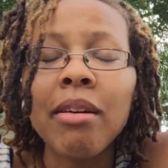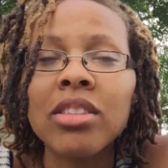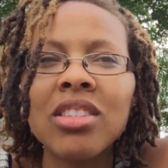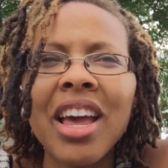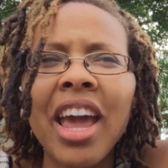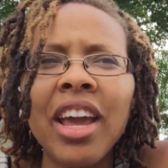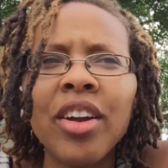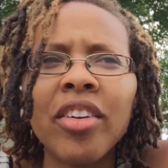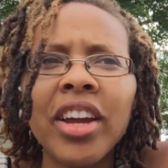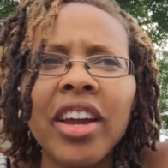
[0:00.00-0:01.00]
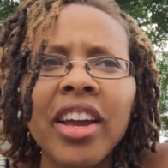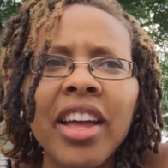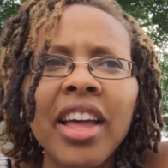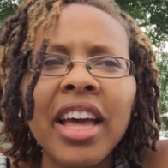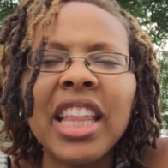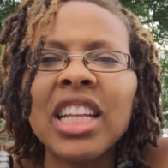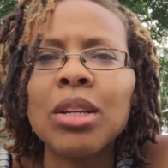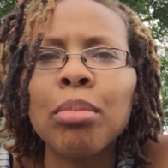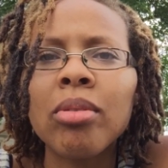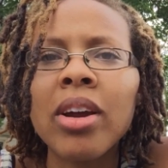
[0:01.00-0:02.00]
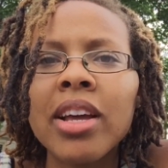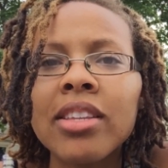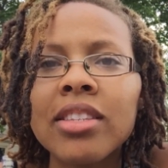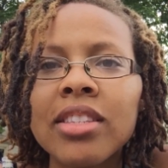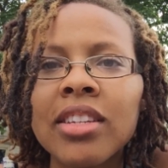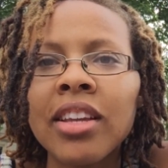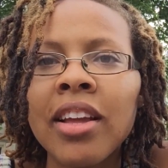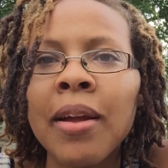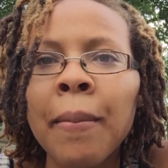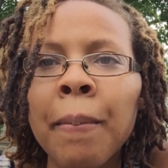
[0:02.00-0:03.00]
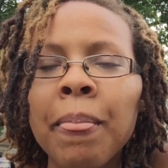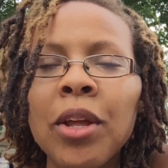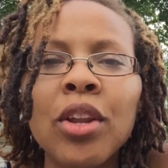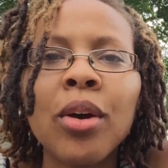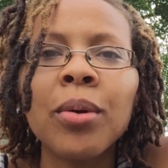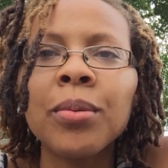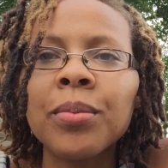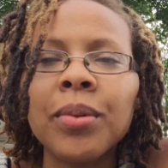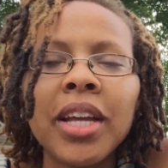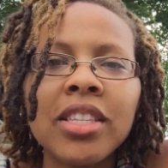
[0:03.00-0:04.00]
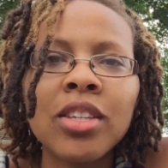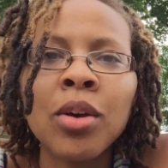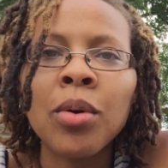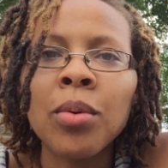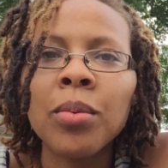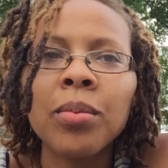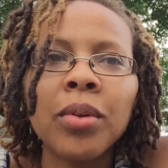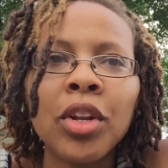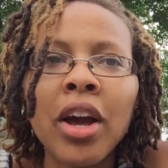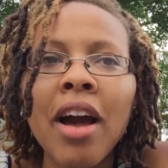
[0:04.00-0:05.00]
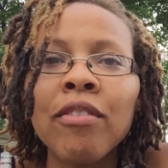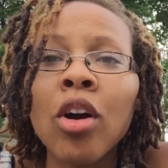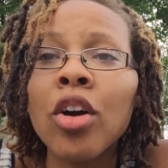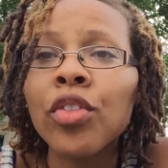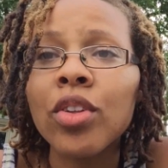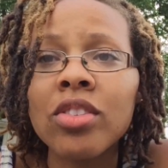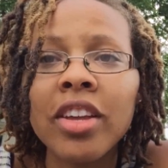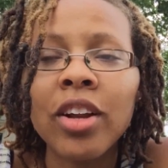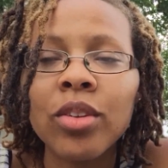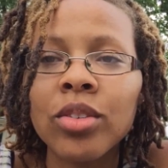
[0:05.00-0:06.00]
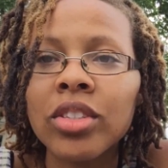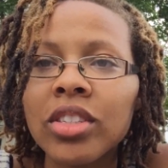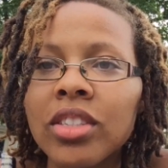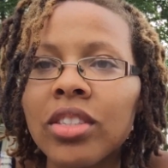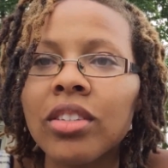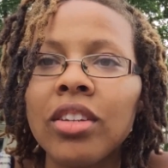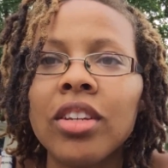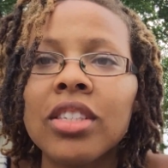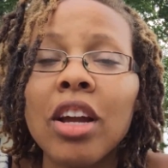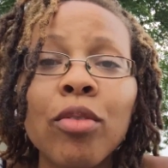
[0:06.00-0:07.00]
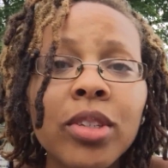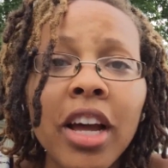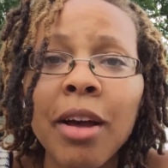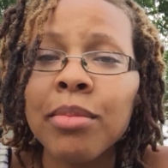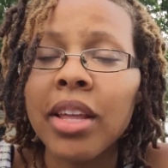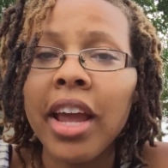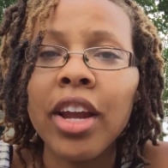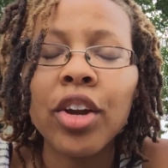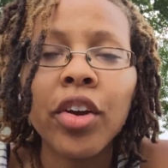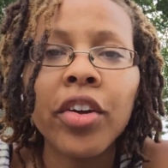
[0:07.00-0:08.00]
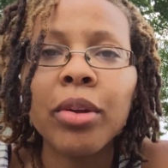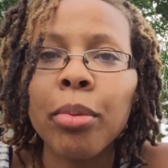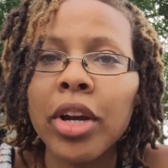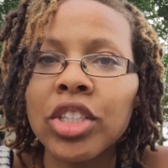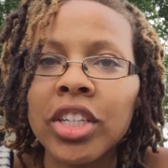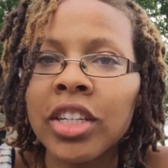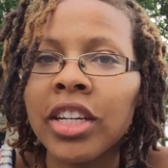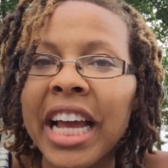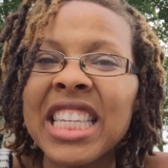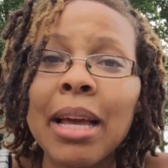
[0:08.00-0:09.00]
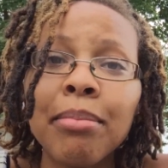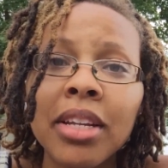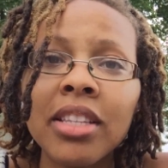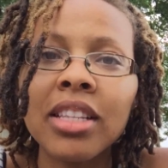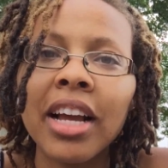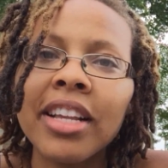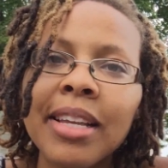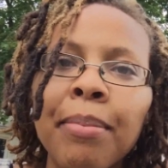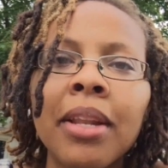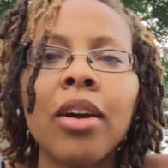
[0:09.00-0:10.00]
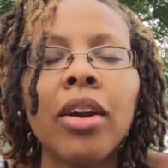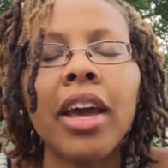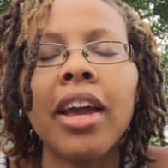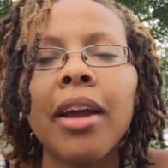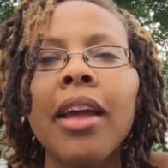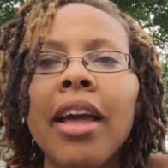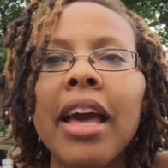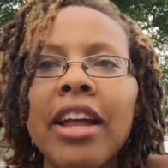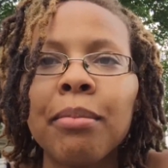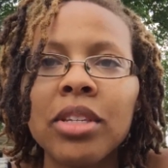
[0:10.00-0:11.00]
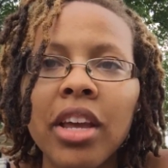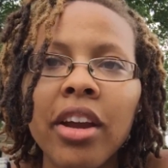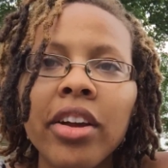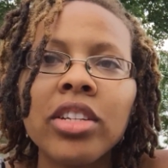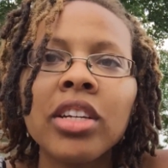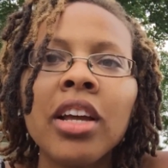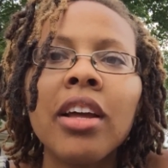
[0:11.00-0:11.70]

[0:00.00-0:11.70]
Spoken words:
I was angry and then depressed, you know. And so, you know, I've gone through those cycles several times: the anger, depression, acceptance, like accepting that, okay, I had a miscarriage,